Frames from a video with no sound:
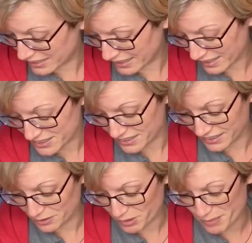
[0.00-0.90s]
ours,
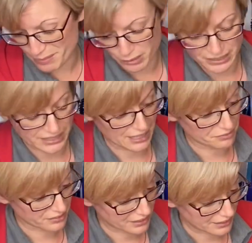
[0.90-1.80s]
we've been breeding now
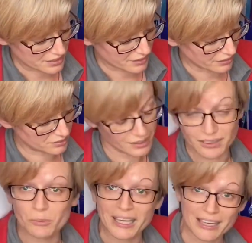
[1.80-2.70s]
for 9 years,
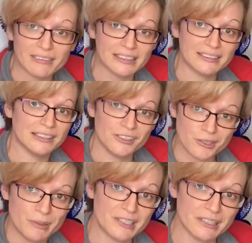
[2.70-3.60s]
and we have added in new
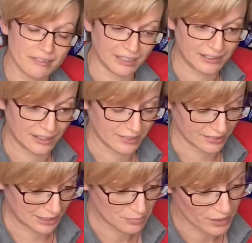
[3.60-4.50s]
material in that time,